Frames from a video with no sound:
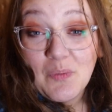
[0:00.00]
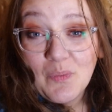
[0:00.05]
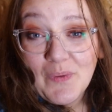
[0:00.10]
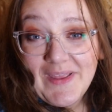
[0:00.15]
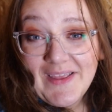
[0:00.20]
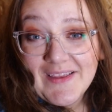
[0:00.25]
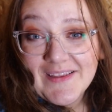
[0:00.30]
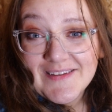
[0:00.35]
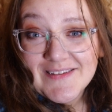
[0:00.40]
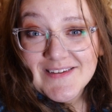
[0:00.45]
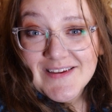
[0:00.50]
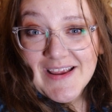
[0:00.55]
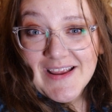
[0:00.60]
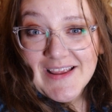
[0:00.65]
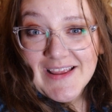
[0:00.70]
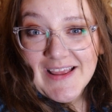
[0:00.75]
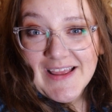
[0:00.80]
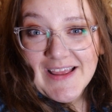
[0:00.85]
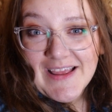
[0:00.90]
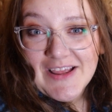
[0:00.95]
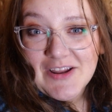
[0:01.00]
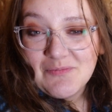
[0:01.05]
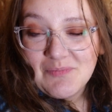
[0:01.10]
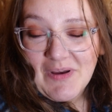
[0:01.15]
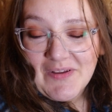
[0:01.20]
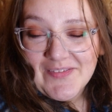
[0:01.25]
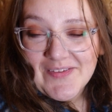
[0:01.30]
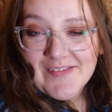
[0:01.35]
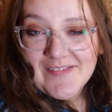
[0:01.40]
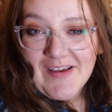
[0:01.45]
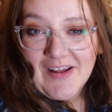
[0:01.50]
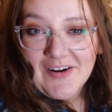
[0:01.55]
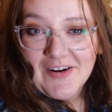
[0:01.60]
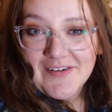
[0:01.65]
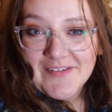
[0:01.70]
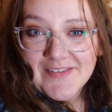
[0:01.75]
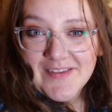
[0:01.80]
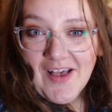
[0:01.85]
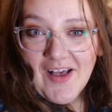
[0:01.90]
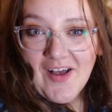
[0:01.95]
we can take it and melt it down
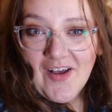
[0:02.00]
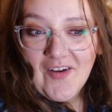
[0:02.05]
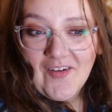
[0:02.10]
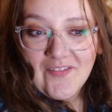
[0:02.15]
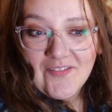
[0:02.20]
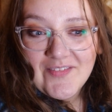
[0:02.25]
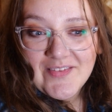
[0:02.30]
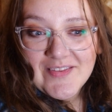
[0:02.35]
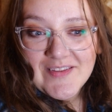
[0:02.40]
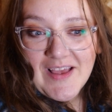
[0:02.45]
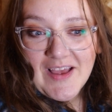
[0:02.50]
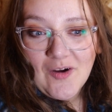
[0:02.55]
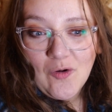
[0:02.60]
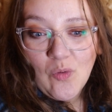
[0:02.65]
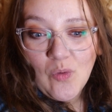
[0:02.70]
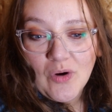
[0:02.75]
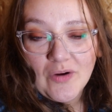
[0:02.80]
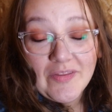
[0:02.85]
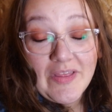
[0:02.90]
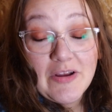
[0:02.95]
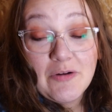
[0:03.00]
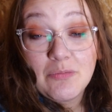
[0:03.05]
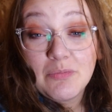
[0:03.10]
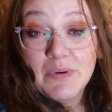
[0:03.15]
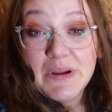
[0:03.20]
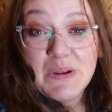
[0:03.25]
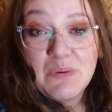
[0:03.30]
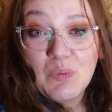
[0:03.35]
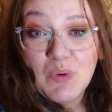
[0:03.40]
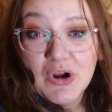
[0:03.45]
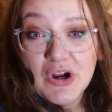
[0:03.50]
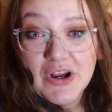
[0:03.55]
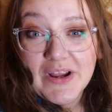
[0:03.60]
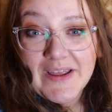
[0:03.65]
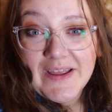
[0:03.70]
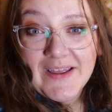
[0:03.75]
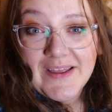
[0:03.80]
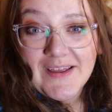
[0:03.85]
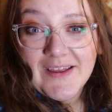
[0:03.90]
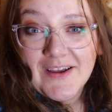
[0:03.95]
ourselves or like rework
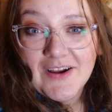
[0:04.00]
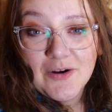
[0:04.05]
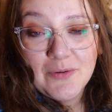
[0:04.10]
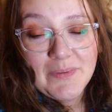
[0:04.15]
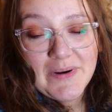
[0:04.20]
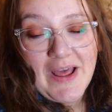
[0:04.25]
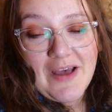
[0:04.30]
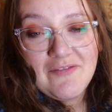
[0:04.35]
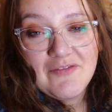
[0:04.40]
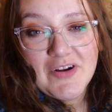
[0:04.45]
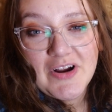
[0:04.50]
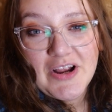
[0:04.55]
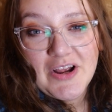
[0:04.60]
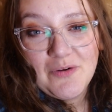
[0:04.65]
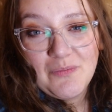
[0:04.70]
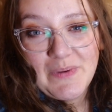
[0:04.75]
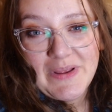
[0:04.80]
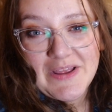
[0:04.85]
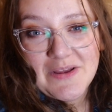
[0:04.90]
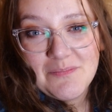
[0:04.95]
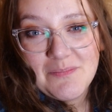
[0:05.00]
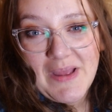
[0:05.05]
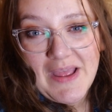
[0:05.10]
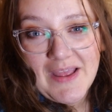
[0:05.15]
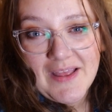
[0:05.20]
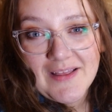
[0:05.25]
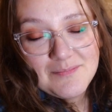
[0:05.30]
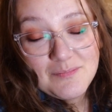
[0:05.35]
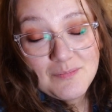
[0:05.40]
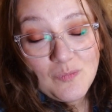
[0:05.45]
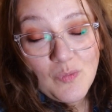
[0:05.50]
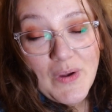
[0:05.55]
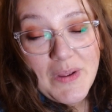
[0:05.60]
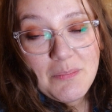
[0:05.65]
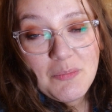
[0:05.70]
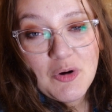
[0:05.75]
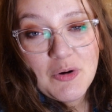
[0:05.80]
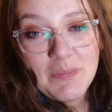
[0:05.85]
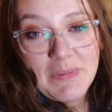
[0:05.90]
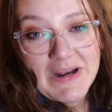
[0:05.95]
it or whatever, and we can make way
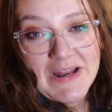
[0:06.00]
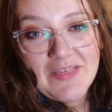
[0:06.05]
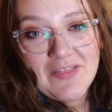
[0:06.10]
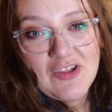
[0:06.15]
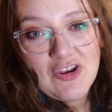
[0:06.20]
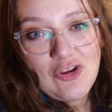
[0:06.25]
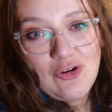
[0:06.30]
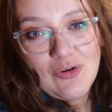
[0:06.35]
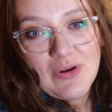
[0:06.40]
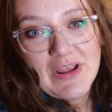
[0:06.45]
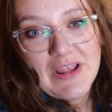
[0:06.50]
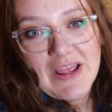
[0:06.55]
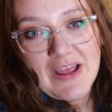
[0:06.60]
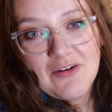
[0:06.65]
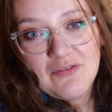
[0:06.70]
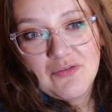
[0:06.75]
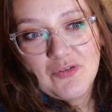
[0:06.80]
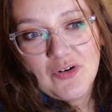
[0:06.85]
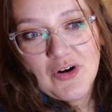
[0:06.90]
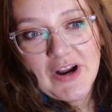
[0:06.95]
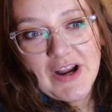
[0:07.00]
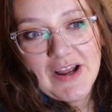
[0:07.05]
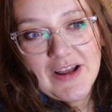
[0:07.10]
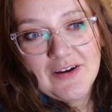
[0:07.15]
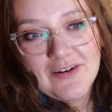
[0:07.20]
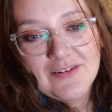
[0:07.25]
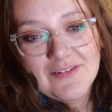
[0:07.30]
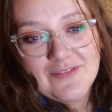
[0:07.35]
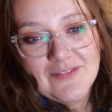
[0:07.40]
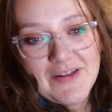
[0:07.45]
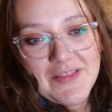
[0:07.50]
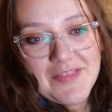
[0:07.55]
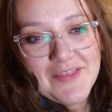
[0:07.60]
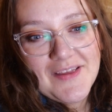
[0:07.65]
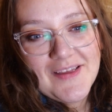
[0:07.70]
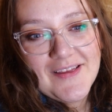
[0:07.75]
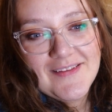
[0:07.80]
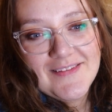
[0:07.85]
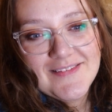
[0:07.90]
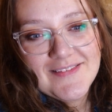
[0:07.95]
more money than you could get for it with
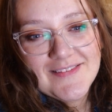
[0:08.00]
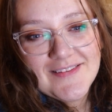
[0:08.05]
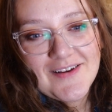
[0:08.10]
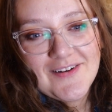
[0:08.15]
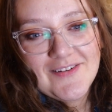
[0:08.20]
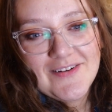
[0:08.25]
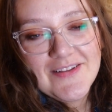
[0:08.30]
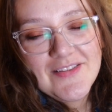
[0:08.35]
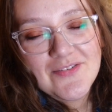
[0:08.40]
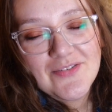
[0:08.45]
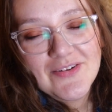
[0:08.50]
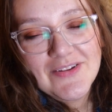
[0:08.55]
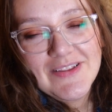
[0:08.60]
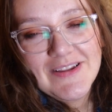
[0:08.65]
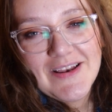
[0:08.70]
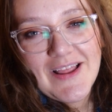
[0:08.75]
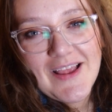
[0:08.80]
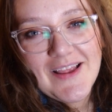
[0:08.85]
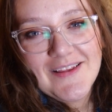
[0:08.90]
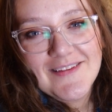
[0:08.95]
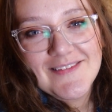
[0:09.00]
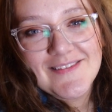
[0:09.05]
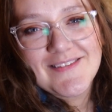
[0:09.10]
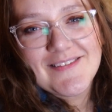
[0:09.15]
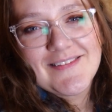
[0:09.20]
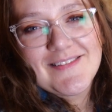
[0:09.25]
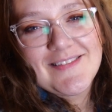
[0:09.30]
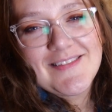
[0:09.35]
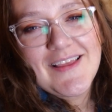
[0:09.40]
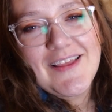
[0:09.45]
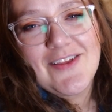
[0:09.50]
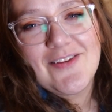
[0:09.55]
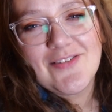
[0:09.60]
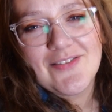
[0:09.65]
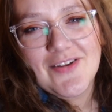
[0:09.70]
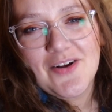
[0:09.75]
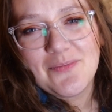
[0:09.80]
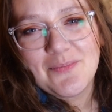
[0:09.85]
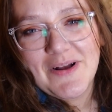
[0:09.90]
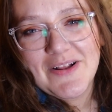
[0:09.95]
it. So it's really nice. Thank you
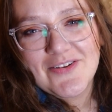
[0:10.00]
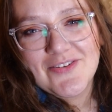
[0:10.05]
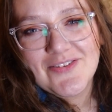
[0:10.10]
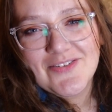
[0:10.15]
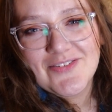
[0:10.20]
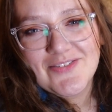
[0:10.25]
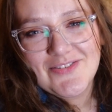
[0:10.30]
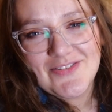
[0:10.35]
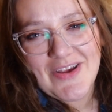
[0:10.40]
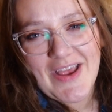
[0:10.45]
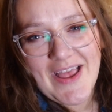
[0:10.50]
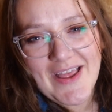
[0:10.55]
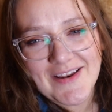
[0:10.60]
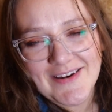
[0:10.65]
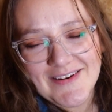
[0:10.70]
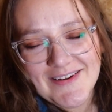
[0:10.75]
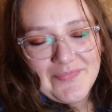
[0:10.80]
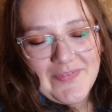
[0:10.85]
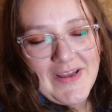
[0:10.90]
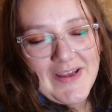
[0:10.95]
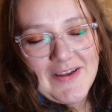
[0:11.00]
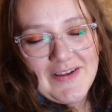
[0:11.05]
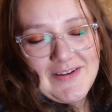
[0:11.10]
so much, Jen.